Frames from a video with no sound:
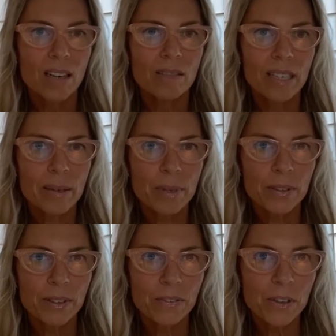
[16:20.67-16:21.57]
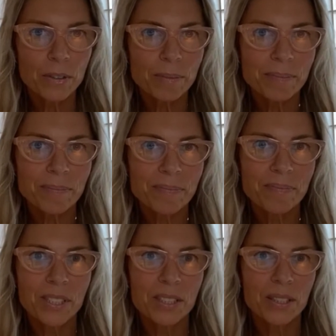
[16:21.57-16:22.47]
really beautiful
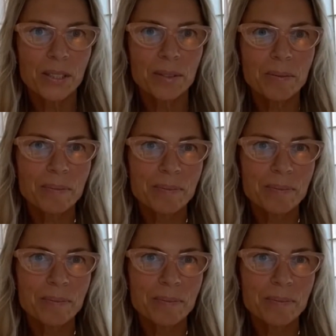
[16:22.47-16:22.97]
to do.